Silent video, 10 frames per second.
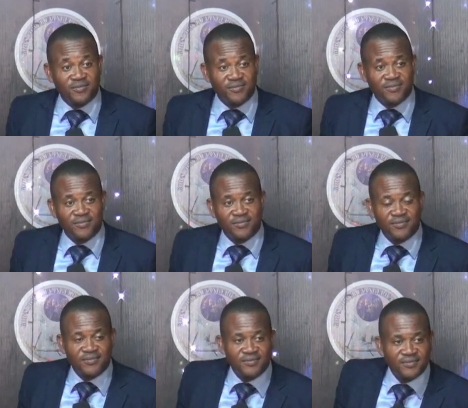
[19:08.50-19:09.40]

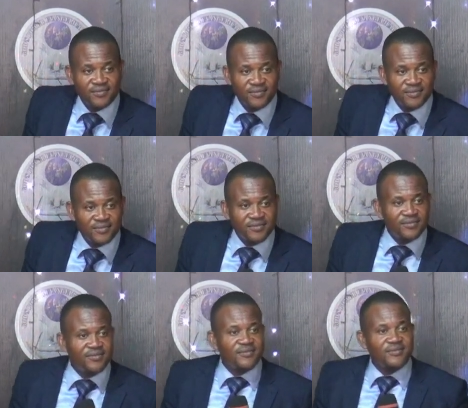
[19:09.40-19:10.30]

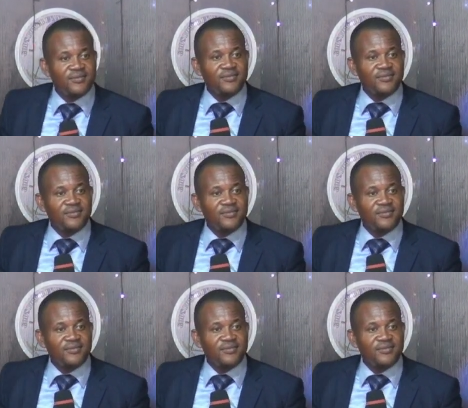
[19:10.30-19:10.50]
No one is speaking in this clip.